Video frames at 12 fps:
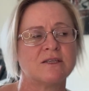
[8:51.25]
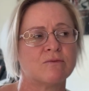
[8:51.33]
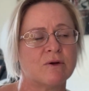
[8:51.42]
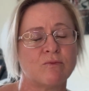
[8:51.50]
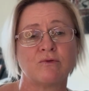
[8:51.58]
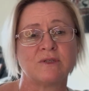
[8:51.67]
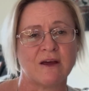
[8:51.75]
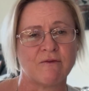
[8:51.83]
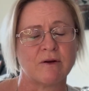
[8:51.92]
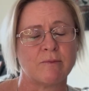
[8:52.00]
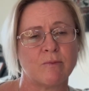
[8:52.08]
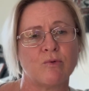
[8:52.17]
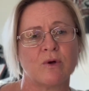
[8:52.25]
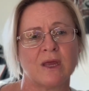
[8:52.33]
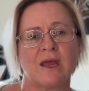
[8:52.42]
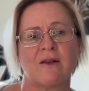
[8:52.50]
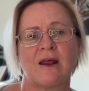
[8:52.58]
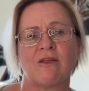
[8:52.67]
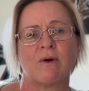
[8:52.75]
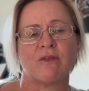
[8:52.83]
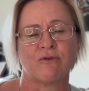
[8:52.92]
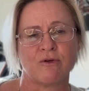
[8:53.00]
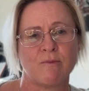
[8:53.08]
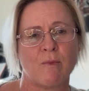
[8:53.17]
So we will definitely be booking another one
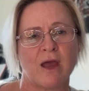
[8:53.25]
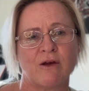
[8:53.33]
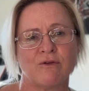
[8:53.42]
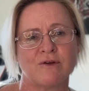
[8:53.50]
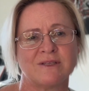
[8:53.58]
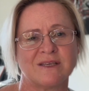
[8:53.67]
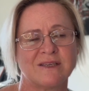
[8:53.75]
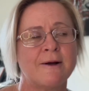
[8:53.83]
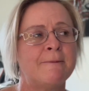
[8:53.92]
through mycruises.